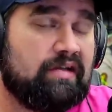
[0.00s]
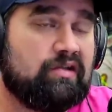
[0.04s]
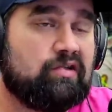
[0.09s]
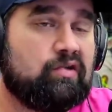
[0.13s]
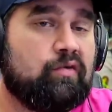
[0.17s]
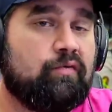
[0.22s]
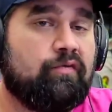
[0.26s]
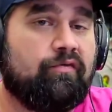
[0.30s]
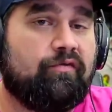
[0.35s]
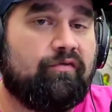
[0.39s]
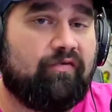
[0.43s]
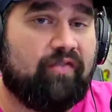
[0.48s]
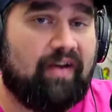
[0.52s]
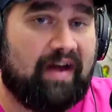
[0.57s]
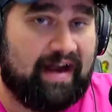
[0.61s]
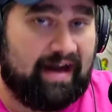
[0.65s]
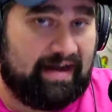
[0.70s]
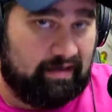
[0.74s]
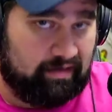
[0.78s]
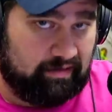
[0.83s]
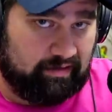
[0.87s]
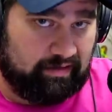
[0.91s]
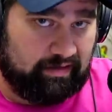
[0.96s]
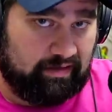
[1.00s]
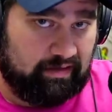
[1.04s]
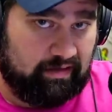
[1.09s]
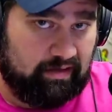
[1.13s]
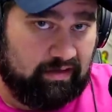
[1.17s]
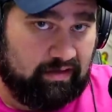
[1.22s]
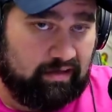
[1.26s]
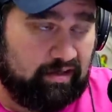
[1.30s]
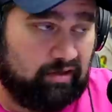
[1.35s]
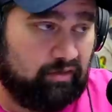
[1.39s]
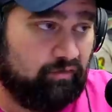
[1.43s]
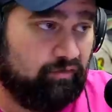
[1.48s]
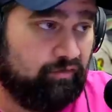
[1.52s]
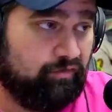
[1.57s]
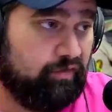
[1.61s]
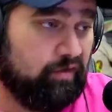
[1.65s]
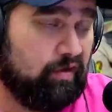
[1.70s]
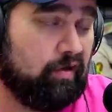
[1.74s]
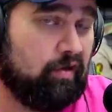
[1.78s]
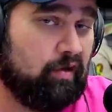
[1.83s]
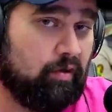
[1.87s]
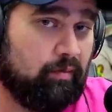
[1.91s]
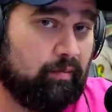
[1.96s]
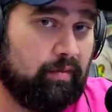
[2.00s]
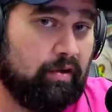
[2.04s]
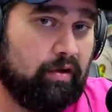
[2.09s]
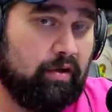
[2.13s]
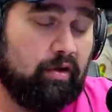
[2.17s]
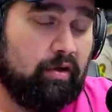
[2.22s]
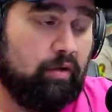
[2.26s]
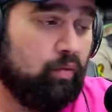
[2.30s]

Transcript: to finally confirm